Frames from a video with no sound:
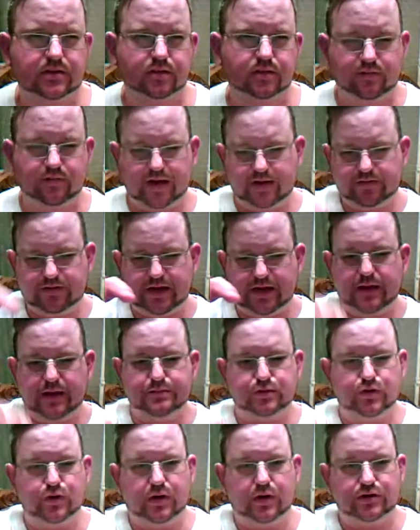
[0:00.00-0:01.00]
So 5
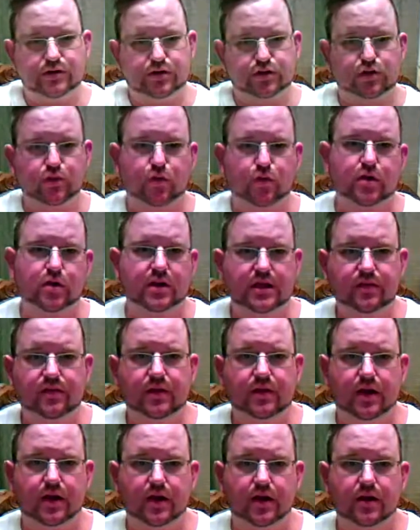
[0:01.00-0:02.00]
times you actually squirt it
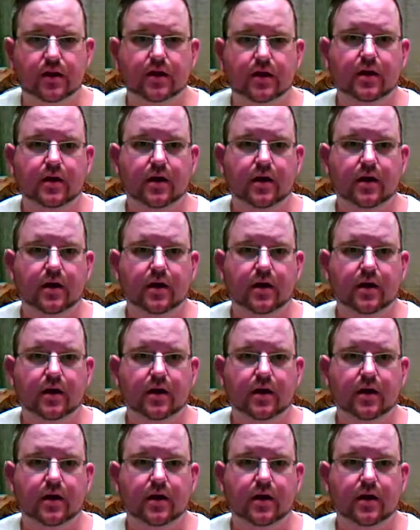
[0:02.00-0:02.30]
in there,